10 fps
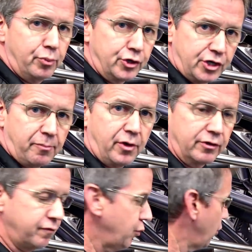push up
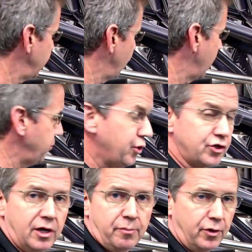on the floor. You want it
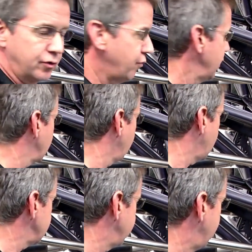pushing up on the rear
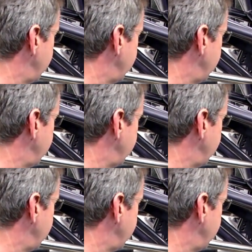cross